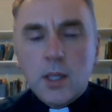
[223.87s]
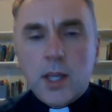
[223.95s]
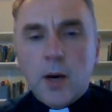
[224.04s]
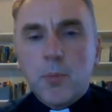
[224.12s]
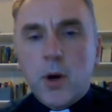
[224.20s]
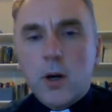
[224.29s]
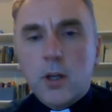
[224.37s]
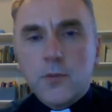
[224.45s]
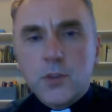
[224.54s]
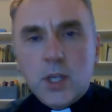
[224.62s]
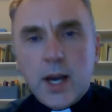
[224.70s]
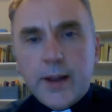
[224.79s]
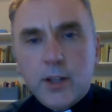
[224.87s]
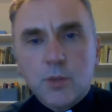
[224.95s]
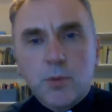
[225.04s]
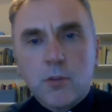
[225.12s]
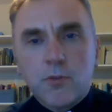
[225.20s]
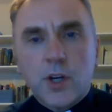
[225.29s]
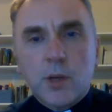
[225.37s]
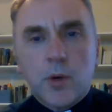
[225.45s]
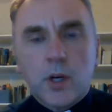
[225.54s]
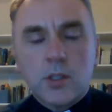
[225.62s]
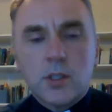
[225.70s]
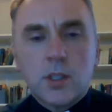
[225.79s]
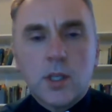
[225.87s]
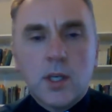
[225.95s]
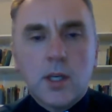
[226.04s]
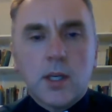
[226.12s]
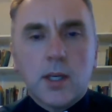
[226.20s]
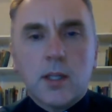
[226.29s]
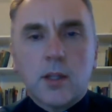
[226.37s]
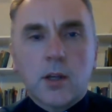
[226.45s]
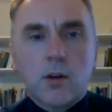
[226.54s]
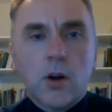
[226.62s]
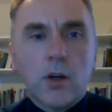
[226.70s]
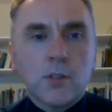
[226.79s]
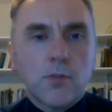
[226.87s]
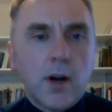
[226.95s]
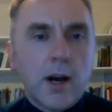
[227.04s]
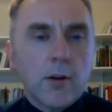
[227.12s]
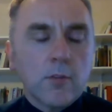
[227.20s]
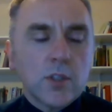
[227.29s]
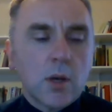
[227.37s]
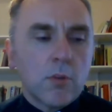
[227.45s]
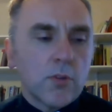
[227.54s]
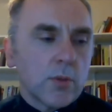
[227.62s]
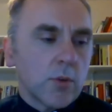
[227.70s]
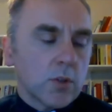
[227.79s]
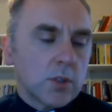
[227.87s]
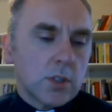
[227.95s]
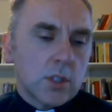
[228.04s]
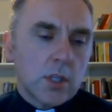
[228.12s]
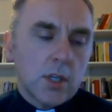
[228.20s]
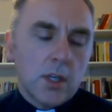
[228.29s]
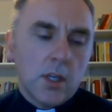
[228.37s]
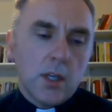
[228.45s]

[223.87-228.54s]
that part of Seattle has been very much in the crossfire of some of the most